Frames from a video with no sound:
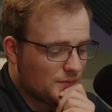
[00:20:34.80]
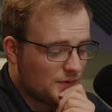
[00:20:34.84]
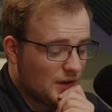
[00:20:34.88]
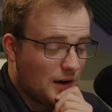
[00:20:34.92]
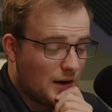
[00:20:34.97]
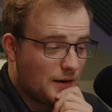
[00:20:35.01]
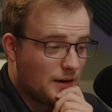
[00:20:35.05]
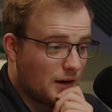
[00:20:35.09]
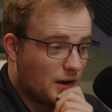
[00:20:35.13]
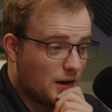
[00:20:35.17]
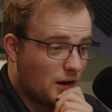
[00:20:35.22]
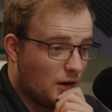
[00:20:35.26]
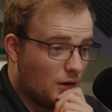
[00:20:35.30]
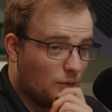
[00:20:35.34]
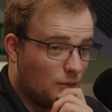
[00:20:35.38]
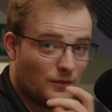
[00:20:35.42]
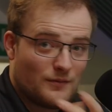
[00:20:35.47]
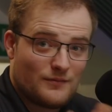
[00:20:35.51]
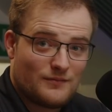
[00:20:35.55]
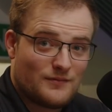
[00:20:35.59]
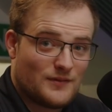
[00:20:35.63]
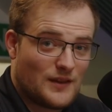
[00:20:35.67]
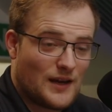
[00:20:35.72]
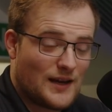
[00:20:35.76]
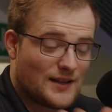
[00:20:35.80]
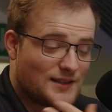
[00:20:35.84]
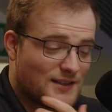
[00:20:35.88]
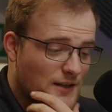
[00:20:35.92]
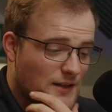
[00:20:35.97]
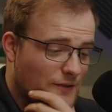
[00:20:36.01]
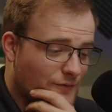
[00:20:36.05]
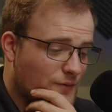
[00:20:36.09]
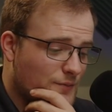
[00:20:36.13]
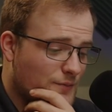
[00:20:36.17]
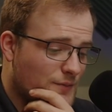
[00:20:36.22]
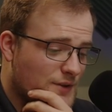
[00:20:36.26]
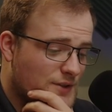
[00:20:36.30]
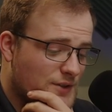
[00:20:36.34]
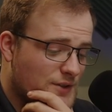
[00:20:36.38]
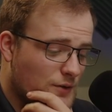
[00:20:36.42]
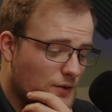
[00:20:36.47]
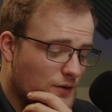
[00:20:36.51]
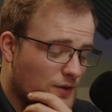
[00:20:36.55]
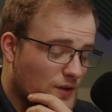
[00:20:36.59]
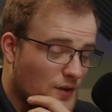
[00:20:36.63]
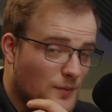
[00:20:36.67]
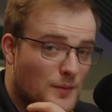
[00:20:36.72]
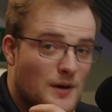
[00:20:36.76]
there you go. Hmm. That's it from the
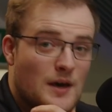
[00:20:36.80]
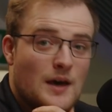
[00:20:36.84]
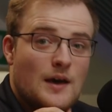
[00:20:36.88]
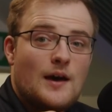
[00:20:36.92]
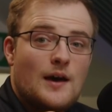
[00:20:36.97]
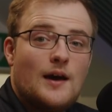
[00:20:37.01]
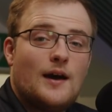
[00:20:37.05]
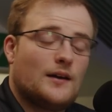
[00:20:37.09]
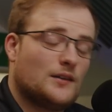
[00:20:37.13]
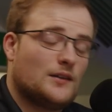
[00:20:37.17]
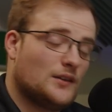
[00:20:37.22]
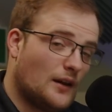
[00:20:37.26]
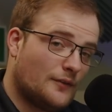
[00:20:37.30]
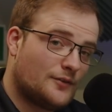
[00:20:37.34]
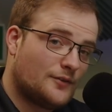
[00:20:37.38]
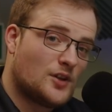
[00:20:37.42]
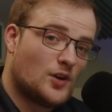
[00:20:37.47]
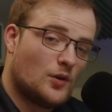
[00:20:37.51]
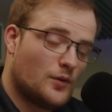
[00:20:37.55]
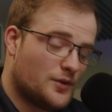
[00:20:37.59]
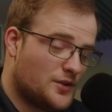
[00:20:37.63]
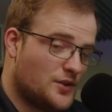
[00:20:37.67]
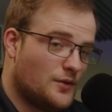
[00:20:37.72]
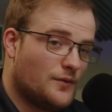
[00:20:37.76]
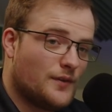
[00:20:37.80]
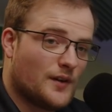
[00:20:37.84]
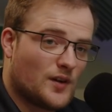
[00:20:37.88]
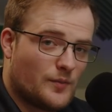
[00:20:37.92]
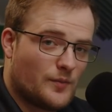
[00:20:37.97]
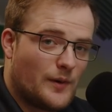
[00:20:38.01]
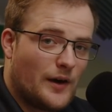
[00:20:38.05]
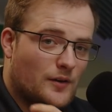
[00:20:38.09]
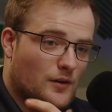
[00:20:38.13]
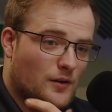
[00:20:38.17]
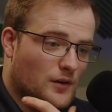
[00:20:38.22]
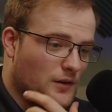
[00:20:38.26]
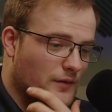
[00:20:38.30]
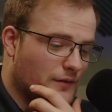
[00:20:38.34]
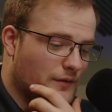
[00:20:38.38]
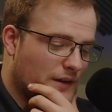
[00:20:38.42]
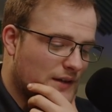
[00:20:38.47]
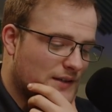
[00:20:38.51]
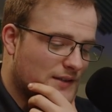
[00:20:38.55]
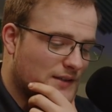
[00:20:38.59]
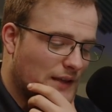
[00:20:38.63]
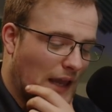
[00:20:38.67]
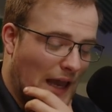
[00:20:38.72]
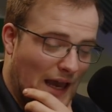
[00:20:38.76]
two of them. I'd love to know what you think about all of
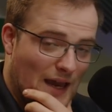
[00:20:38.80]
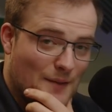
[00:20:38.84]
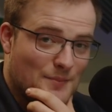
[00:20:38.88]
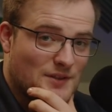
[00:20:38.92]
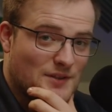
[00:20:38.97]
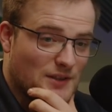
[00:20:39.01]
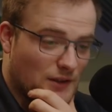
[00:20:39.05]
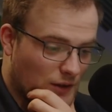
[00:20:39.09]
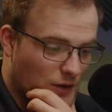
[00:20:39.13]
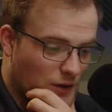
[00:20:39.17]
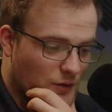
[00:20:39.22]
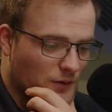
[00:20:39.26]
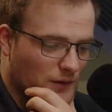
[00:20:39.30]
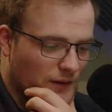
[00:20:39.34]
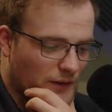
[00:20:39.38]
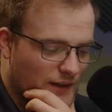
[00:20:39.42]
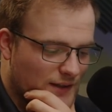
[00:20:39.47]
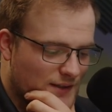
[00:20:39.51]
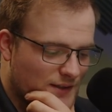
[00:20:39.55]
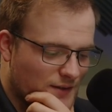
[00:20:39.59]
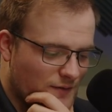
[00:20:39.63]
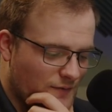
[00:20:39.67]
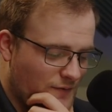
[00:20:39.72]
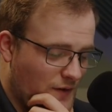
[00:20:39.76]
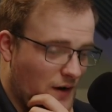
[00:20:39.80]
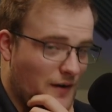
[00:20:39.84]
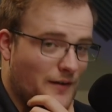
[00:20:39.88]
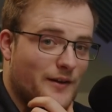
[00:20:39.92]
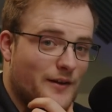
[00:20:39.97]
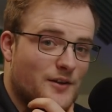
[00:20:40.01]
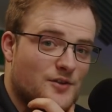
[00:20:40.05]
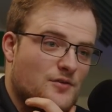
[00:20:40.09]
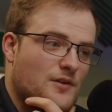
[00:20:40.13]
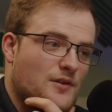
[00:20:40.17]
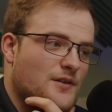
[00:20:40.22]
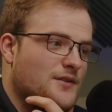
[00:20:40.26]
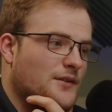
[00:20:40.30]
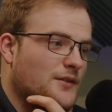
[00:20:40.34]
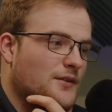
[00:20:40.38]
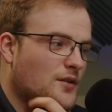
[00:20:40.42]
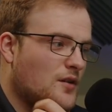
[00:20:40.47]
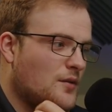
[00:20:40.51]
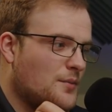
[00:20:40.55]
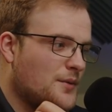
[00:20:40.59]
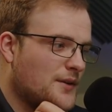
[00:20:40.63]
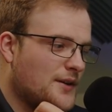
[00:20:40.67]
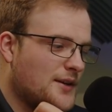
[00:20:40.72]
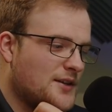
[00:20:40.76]
this. Absolutely, it's a very interesting
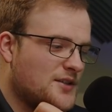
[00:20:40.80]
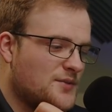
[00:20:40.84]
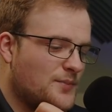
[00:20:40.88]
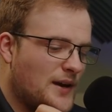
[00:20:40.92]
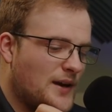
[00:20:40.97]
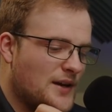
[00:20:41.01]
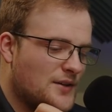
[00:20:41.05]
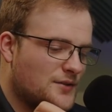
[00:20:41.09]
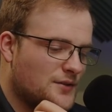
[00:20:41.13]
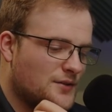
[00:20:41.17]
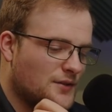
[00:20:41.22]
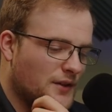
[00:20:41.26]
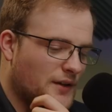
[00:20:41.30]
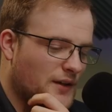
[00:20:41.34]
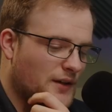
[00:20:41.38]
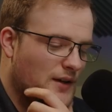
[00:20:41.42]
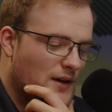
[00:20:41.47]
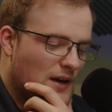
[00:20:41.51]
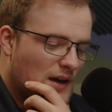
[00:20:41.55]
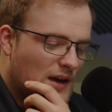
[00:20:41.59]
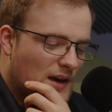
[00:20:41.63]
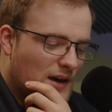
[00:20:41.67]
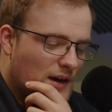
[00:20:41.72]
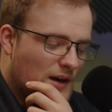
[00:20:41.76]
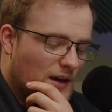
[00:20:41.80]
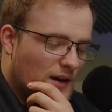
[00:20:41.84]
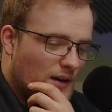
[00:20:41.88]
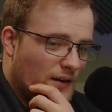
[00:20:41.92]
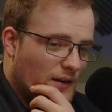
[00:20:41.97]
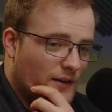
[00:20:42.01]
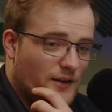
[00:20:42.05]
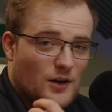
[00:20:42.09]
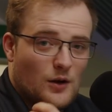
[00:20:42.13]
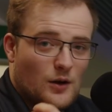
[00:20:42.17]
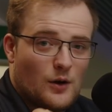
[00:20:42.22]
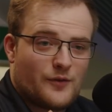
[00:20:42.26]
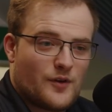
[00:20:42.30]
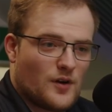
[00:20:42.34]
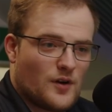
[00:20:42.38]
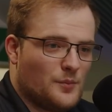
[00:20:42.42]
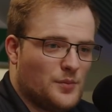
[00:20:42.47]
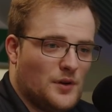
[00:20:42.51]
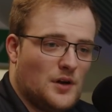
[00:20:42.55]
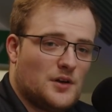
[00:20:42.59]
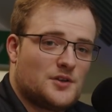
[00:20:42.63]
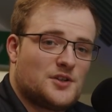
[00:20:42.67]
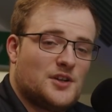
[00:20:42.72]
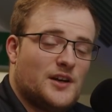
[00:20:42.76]
topic, especially like you know if you're a
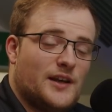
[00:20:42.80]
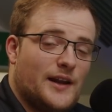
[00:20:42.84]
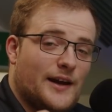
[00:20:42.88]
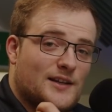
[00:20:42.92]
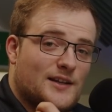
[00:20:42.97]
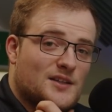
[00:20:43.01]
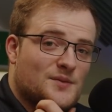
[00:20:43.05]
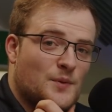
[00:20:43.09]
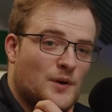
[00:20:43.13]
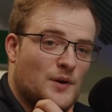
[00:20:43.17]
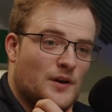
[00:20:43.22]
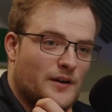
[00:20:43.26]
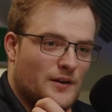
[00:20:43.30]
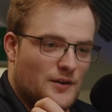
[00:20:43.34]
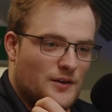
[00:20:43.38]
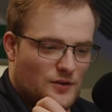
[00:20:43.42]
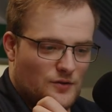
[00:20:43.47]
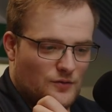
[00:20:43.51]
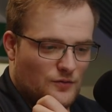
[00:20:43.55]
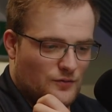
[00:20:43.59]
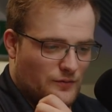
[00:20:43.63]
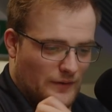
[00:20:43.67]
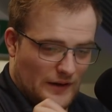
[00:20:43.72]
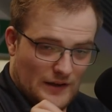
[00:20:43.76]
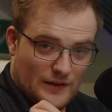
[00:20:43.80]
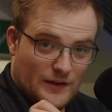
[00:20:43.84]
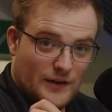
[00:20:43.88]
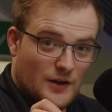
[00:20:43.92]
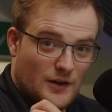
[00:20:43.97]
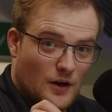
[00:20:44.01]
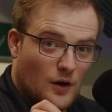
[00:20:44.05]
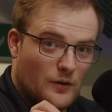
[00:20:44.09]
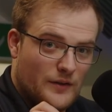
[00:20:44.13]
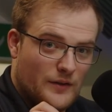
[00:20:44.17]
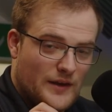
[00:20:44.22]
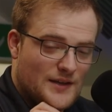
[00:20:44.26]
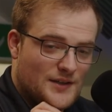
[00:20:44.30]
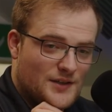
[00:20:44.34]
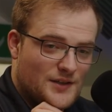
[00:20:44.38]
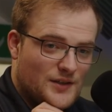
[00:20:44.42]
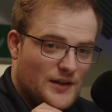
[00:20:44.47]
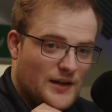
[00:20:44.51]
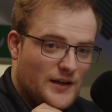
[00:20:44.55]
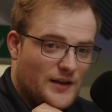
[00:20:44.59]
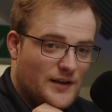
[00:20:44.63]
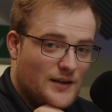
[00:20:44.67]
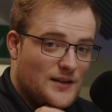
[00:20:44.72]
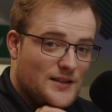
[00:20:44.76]
blockchain expert and you really know this
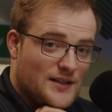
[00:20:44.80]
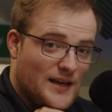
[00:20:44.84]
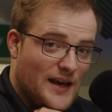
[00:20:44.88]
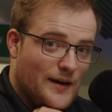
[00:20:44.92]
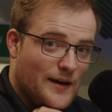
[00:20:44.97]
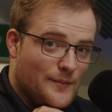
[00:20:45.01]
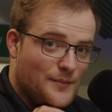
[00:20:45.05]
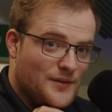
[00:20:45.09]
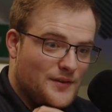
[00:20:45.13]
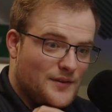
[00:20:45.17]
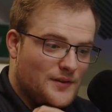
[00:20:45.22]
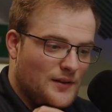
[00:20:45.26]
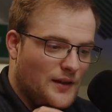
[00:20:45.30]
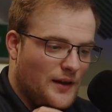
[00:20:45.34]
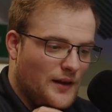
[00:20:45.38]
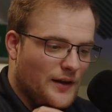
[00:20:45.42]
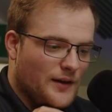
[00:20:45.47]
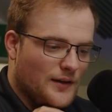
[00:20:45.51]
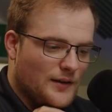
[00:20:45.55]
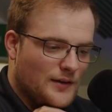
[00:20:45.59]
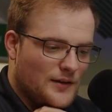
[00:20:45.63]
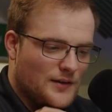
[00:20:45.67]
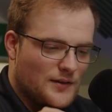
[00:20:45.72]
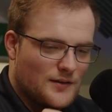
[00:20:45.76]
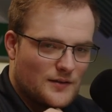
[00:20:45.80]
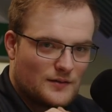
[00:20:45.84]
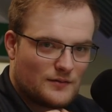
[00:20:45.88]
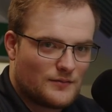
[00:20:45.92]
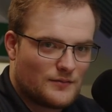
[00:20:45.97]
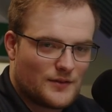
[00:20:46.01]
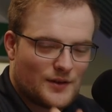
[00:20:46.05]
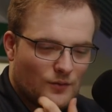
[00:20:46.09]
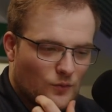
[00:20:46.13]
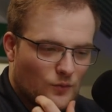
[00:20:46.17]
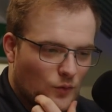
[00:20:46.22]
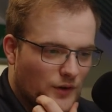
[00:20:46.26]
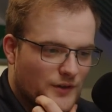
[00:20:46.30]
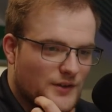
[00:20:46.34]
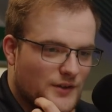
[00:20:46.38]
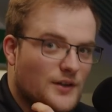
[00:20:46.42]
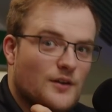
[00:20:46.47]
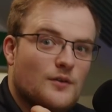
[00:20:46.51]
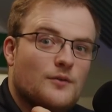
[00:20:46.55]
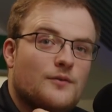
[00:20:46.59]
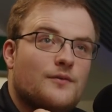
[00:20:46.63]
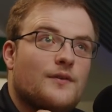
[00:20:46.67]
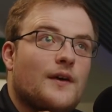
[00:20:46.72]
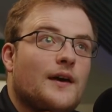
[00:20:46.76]
shit in depth. Like, you know, what do
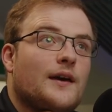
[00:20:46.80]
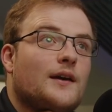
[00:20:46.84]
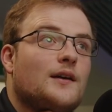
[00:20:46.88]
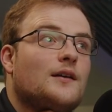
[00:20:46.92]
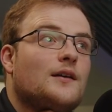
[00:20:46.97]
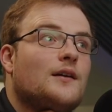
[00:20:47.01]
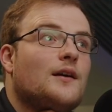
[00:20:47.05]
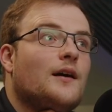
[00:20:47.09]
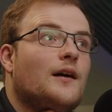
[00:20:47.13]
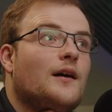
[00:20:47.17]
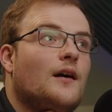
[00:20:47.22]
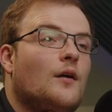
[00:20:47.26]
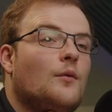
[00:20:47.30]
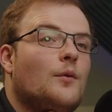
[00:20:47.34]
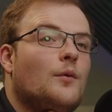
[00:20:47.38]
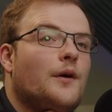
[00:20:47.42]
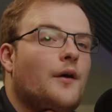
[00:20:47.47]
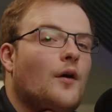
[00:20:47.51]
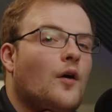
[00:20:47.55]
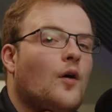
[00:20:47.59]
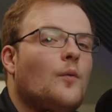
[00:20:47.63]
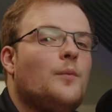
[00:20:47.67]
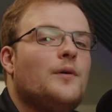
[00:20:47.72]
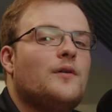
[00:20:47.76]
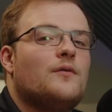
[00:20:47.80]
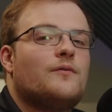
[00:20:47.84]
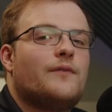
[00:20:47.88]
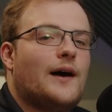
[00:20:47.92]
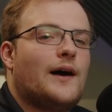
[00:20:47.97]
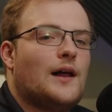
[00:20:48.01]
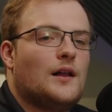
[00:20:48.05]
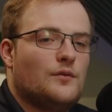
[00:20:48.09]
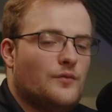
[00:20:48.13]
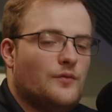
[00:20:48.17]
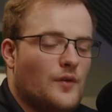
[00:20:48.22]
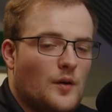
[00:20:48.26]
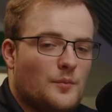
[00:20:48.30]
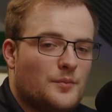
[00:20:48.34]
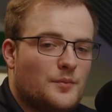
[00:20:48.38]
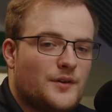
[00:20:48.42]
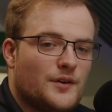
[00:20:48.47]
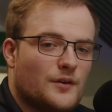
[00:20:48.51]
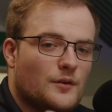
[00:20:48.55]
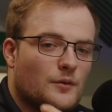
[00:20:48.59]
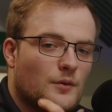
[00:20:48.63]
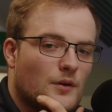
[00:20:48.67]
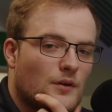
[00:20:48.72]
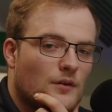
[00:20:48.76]
you think uh, it would open Valve up
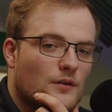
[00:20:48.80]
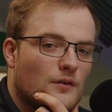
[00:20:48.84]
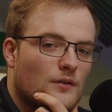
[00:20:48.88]
to?